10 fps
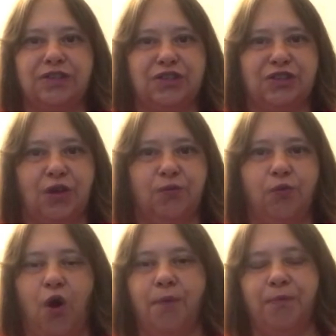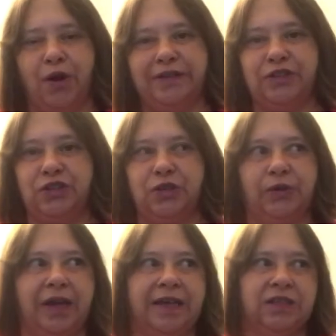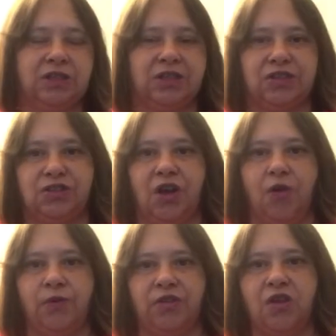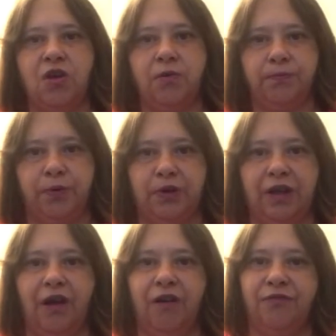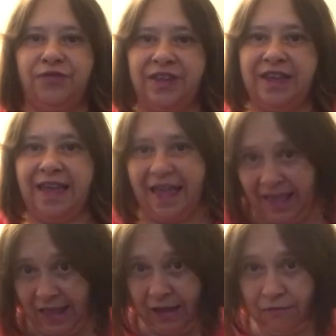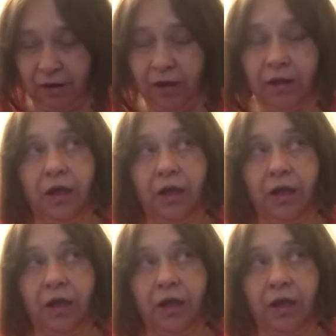So what I might do is to start with put it on the airer.